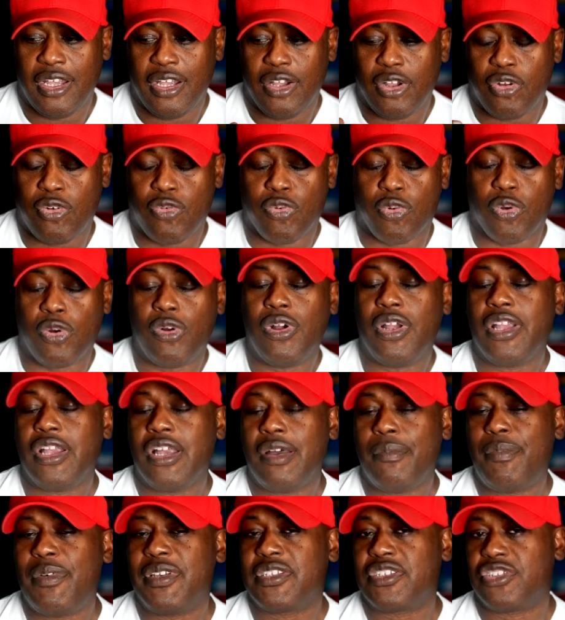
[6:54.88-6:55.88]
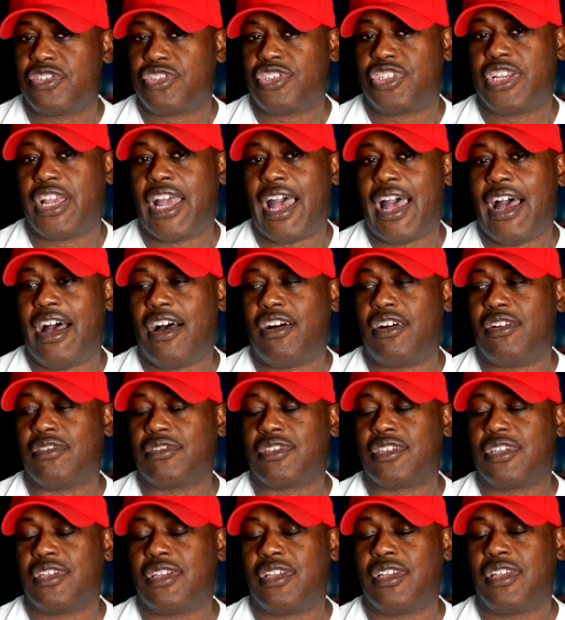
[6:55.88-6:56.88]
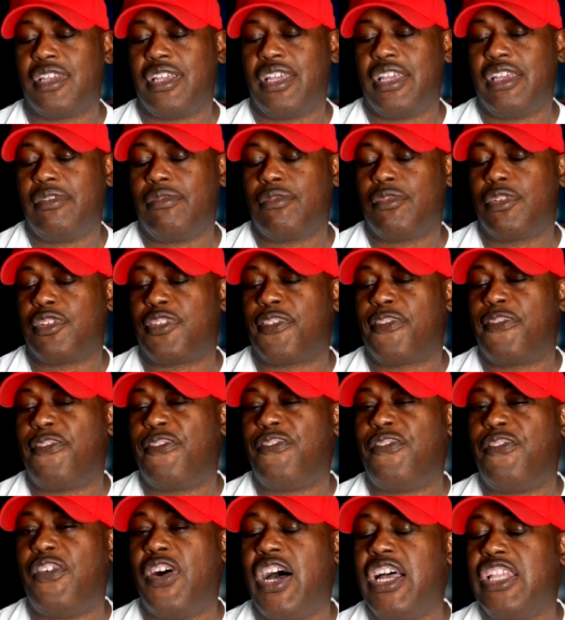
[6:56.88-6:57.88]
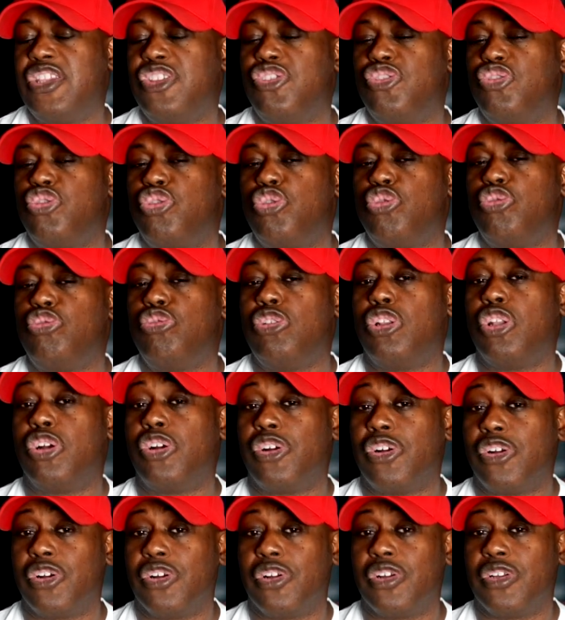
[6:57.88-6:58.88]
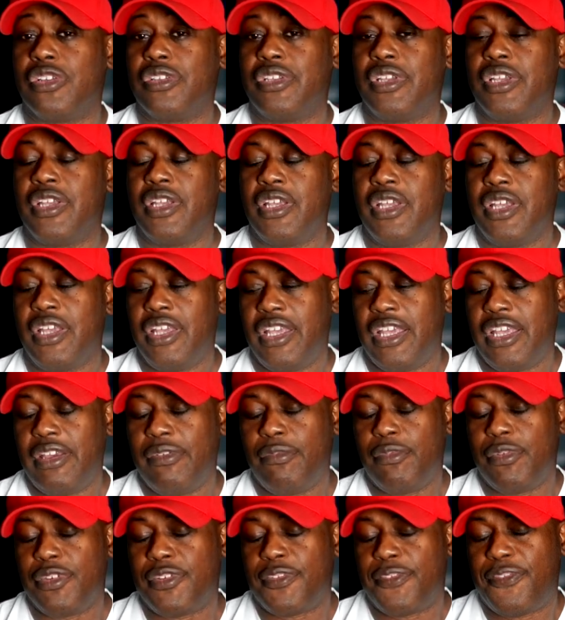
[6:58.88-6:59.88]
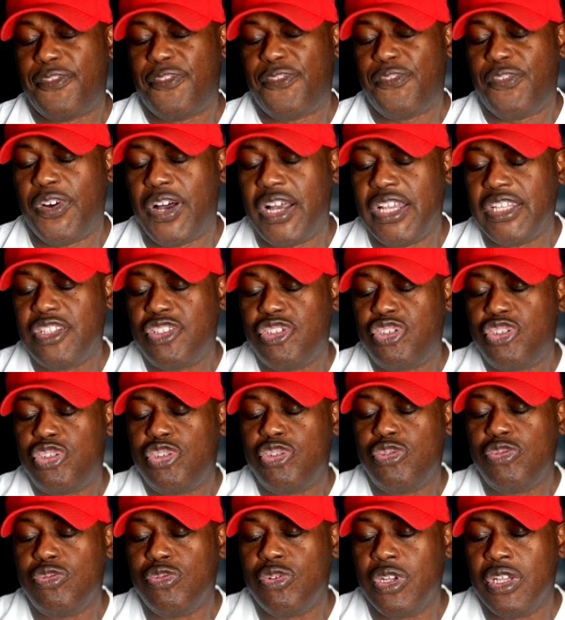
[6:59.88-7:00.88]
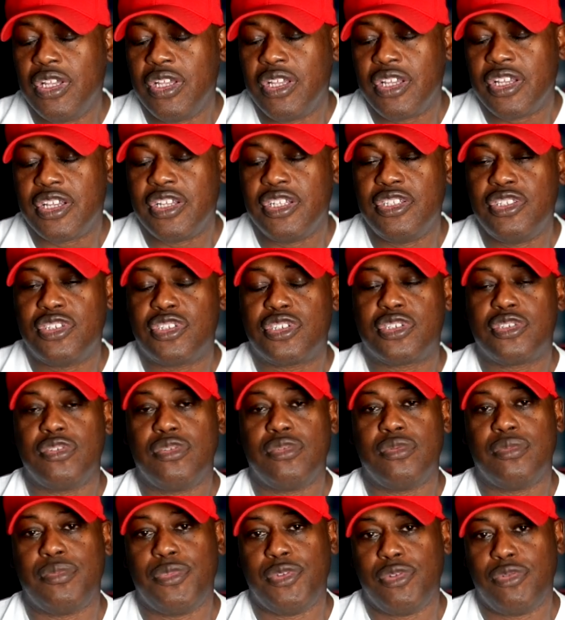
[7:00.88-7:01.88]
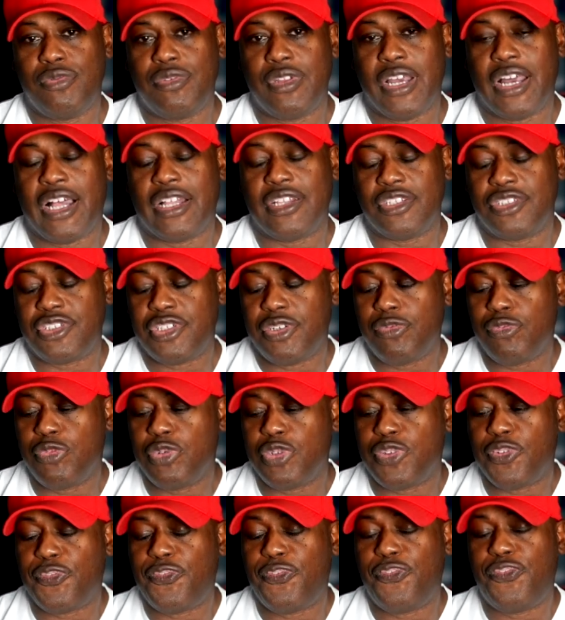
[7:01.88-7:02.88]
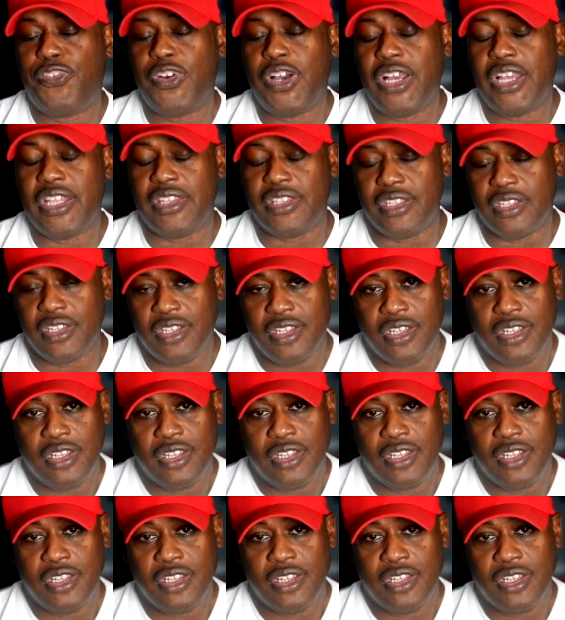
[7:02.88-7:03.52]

Growing up as a child, it was fun to learn. It was fun to consume new knowledge. It was fun.